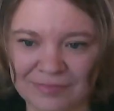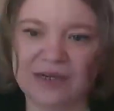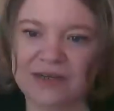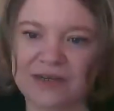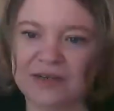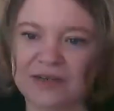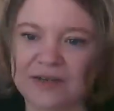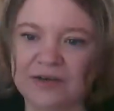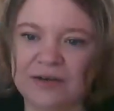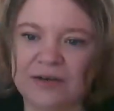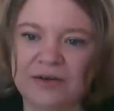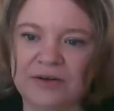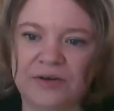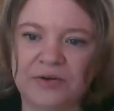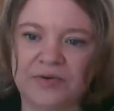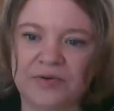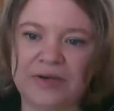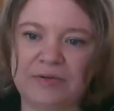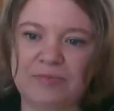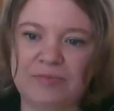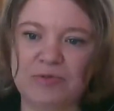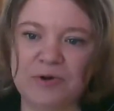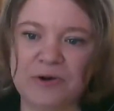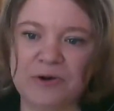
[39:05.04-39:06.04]
I couldn't
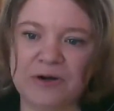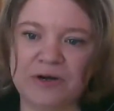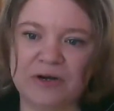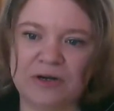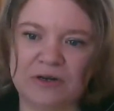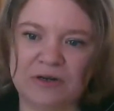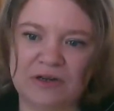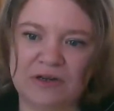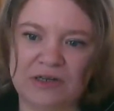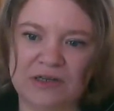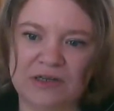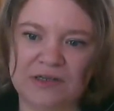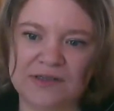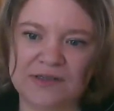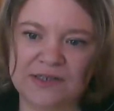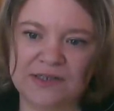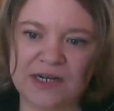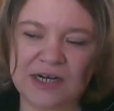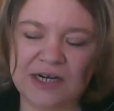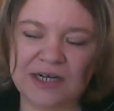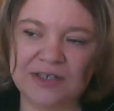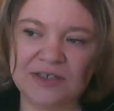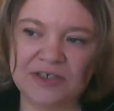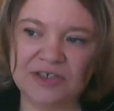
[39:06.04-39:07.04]
agree more. It's
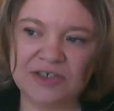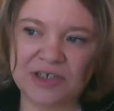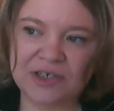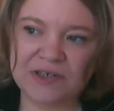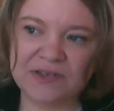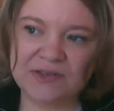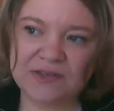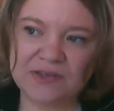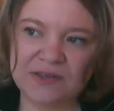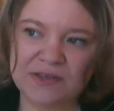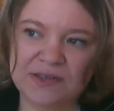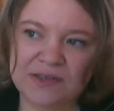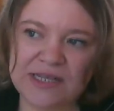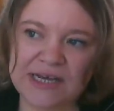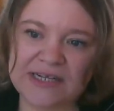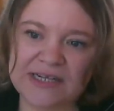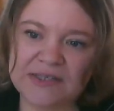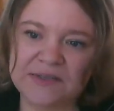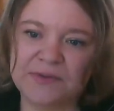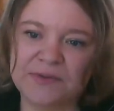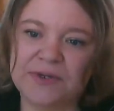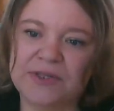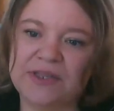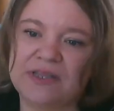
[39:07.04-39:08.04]
not just,
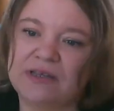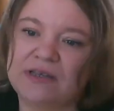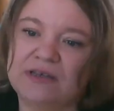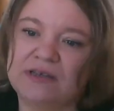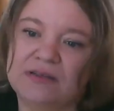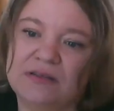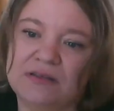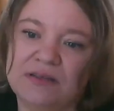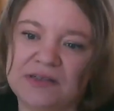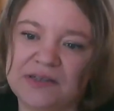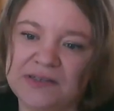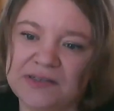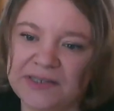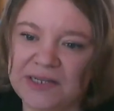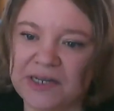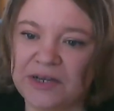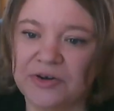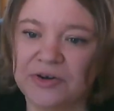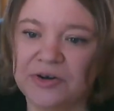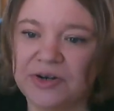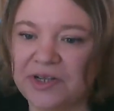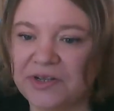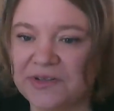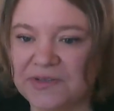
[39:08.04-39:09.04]
that's where the
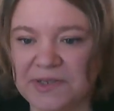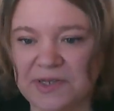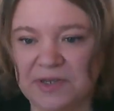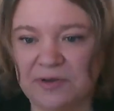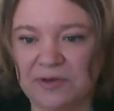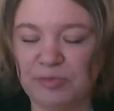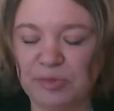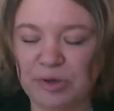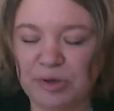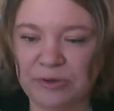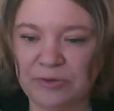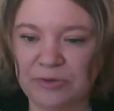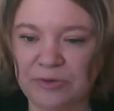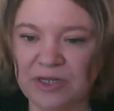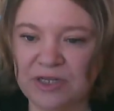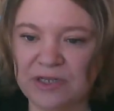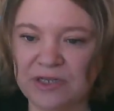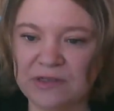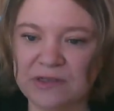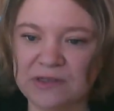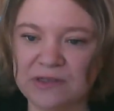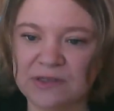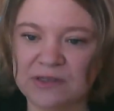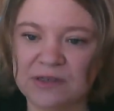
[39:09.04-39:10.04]
synchronous
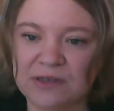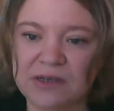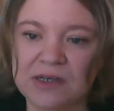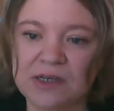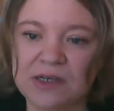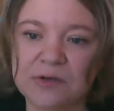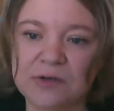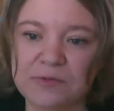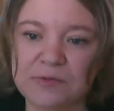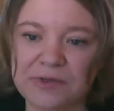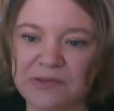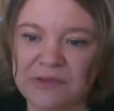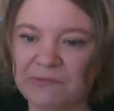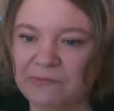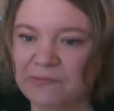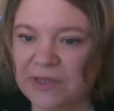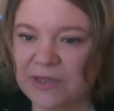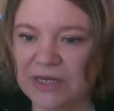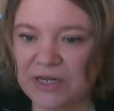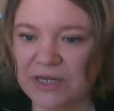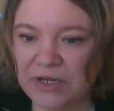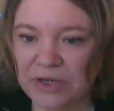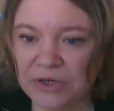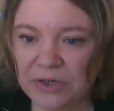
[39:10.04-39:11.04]
components with
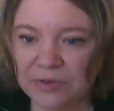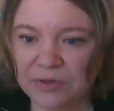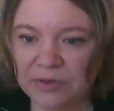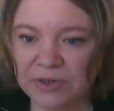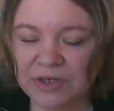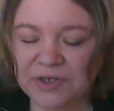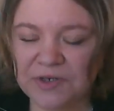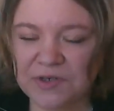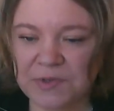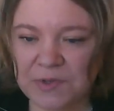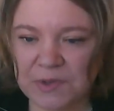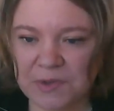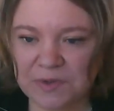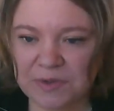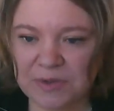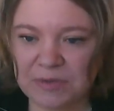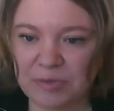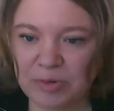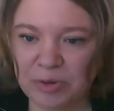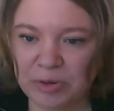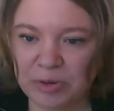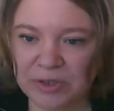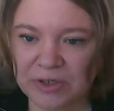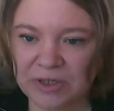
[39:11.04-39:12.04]
video are so
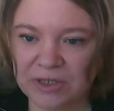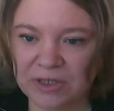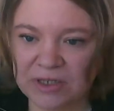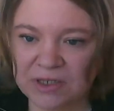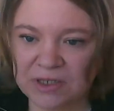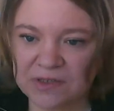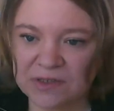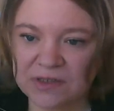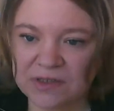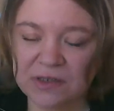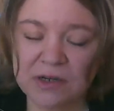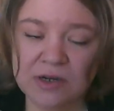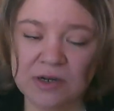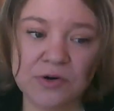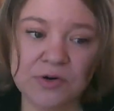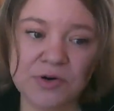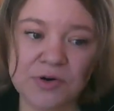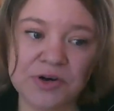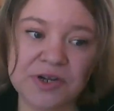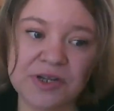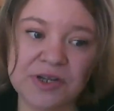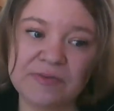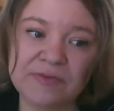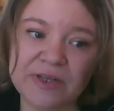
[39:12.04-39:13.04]
important,
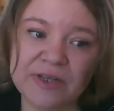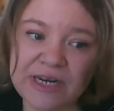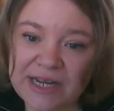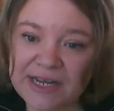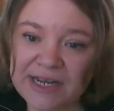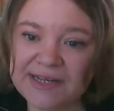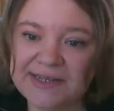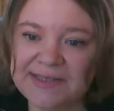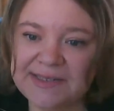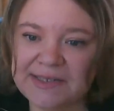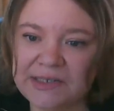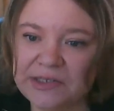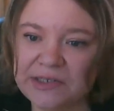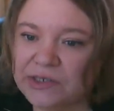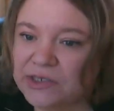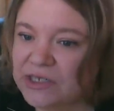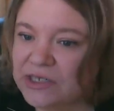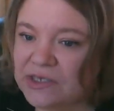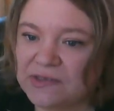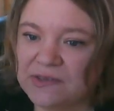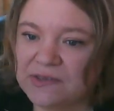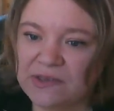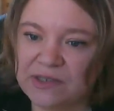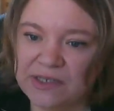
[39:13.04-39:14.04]
or even
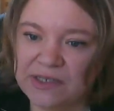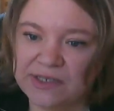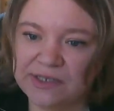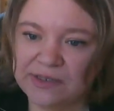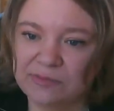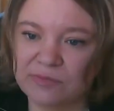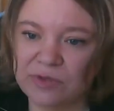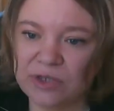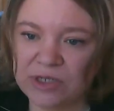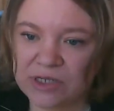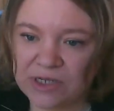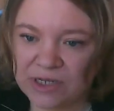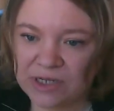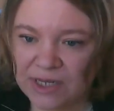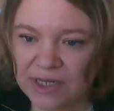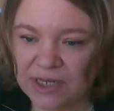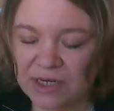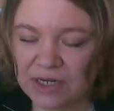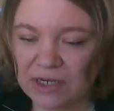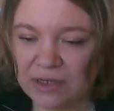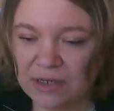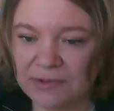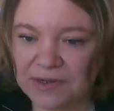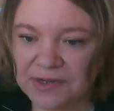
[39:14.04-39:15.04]
asynchronously
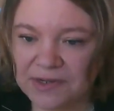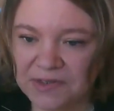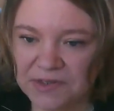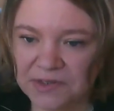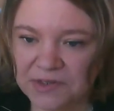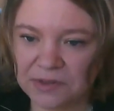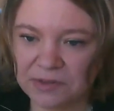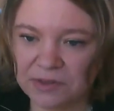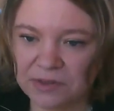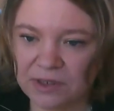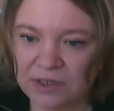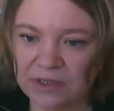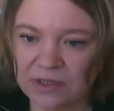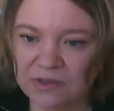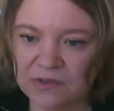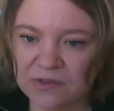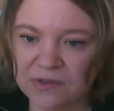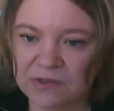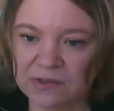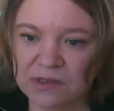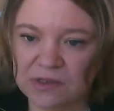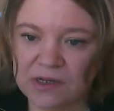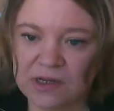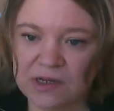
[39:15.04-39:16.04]
communicating with students.